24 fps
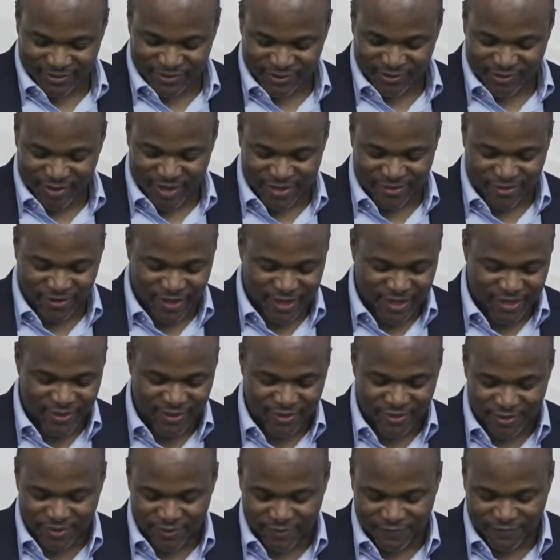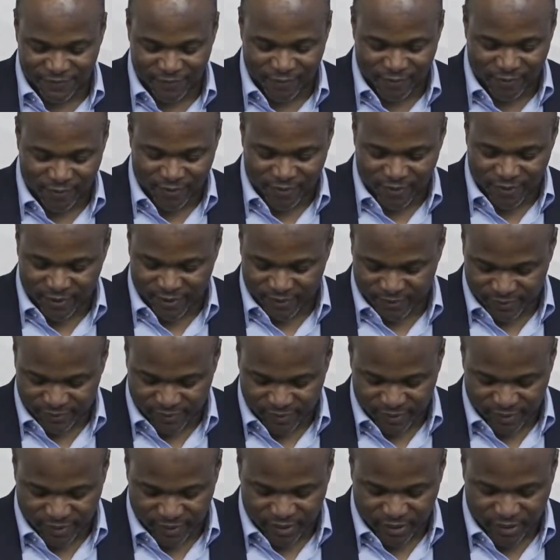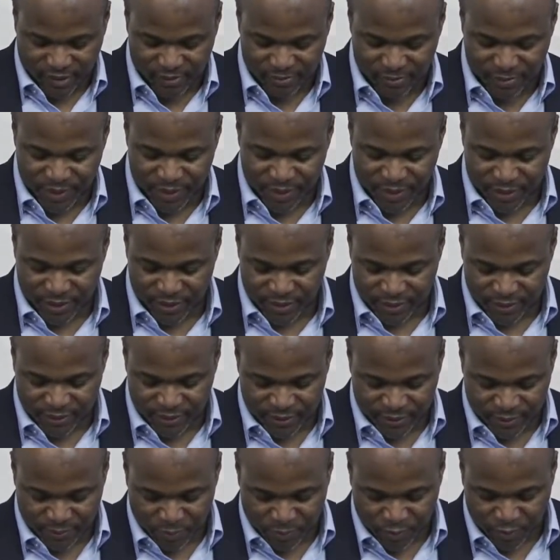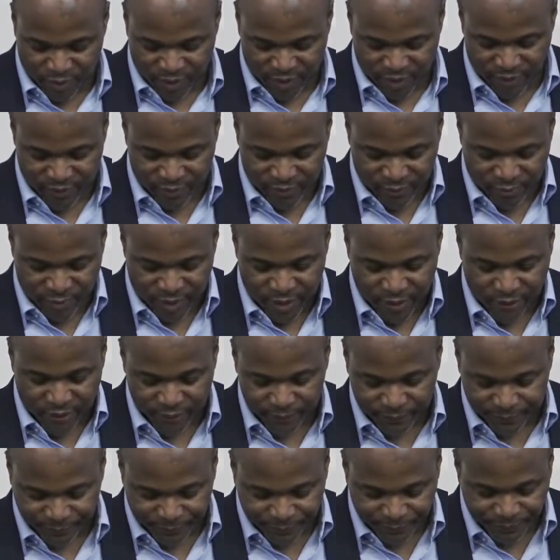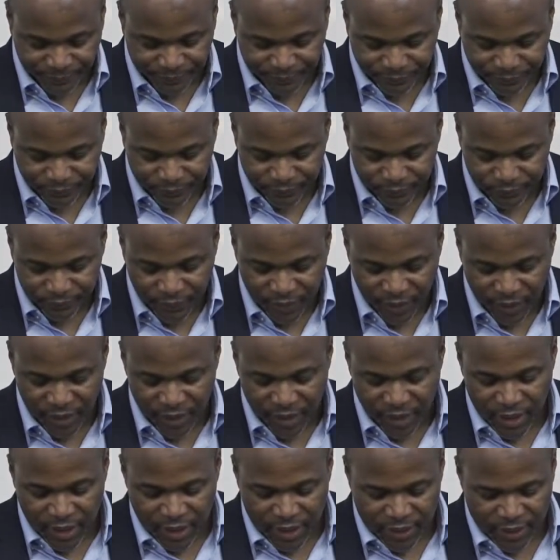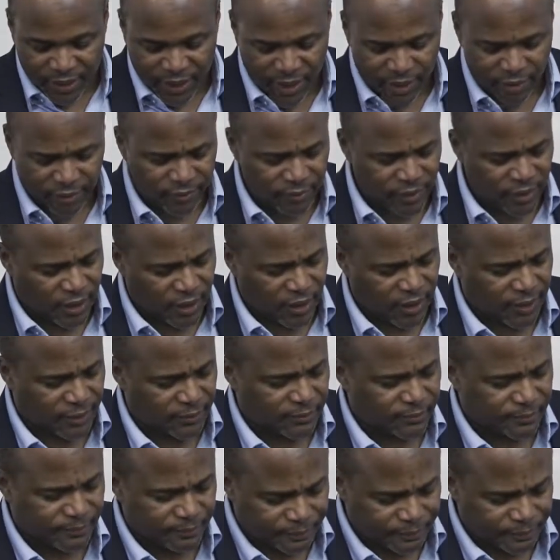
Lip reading: so I thank her for being here this morning as well. Now,